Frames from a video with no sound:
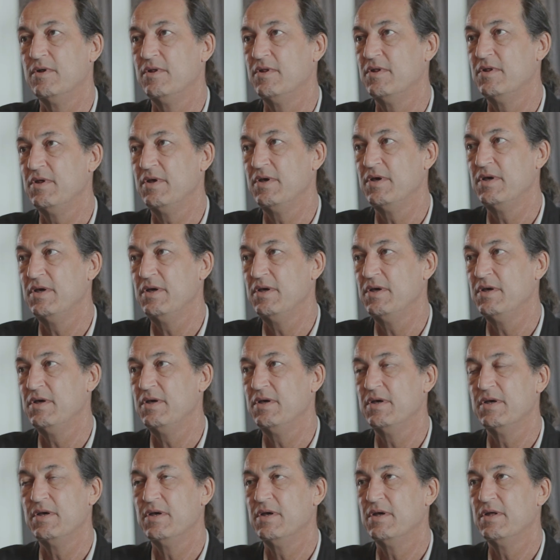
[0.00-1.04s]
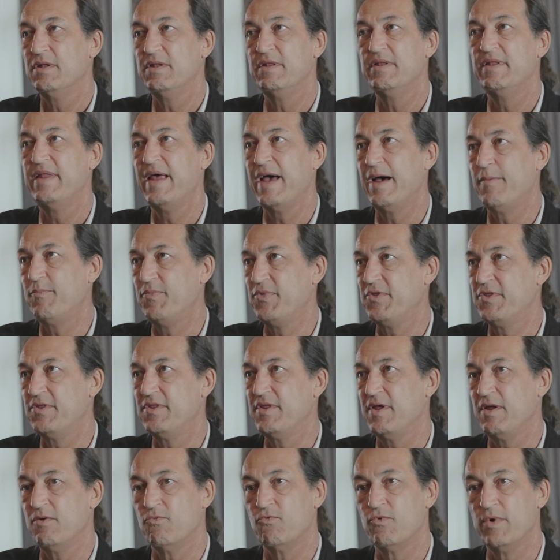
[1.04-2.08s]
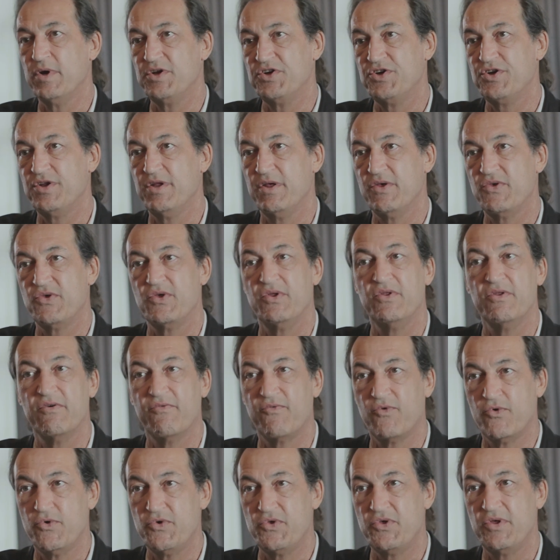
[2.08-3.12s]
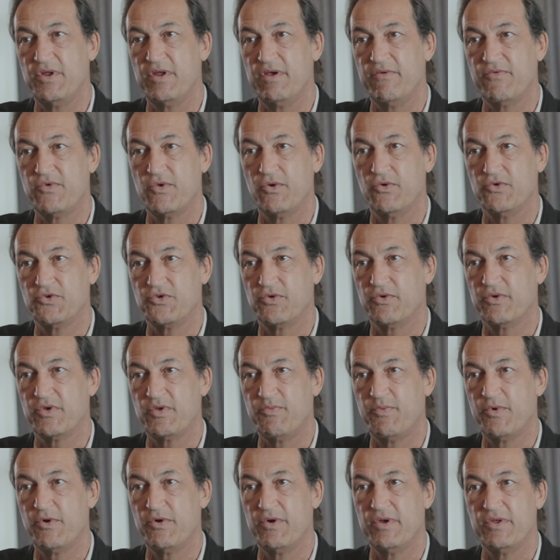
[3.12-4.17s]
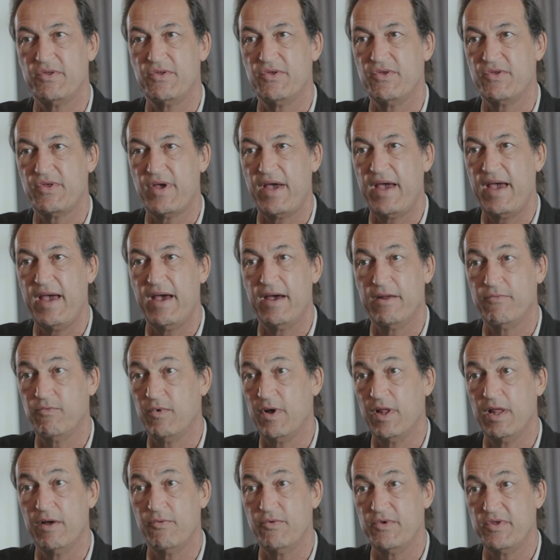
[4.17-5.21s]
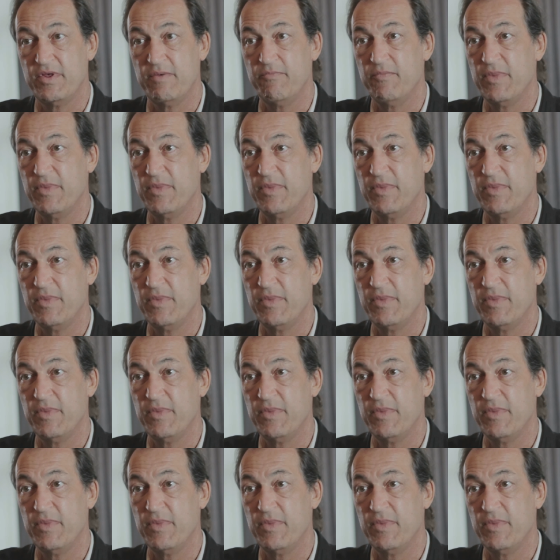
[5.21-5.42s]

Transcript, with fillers: the depth and richness and diversity of social experiences I had while I was in